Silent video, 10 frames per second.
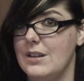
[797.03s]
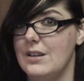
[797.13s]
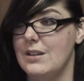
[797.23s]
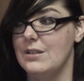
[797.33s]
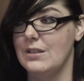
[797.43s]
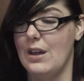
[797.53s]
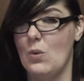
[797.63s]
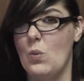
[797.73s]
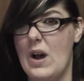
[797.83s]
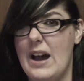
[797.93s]
and like
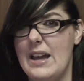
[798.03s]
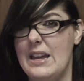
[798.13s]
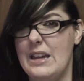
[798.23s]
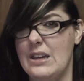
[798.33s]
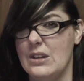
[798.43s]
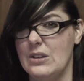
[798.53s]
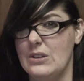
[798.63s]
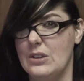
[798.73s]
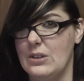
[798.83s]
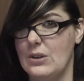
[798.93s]
why he
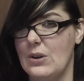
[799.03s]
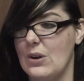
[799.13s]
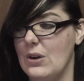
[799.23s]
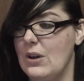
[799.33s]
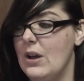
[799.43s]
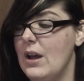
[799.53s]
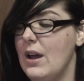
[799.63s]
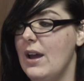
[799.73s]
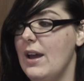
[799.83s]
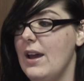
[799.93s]
killed the little girl.
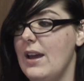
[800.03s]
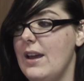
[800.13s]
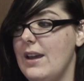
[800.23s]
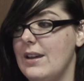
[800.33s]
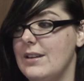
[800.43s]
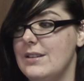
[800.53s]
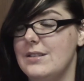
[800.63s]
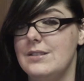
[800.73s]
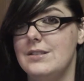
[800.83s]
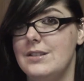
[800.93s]

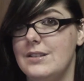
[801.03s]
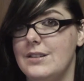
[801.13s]
And